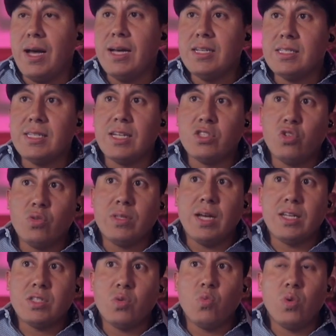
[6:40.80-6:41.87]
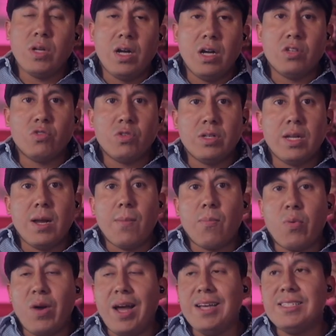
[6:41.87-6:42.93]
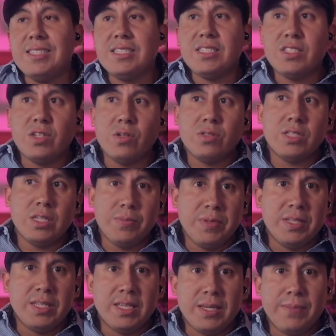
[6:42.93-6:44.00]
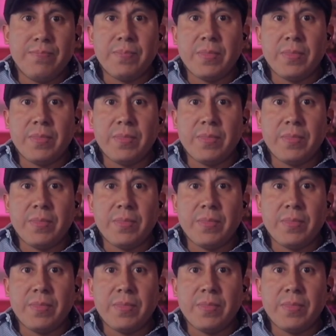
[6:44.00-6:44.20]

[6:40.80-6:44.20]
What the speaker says: is at 2,100. Price is still TBD.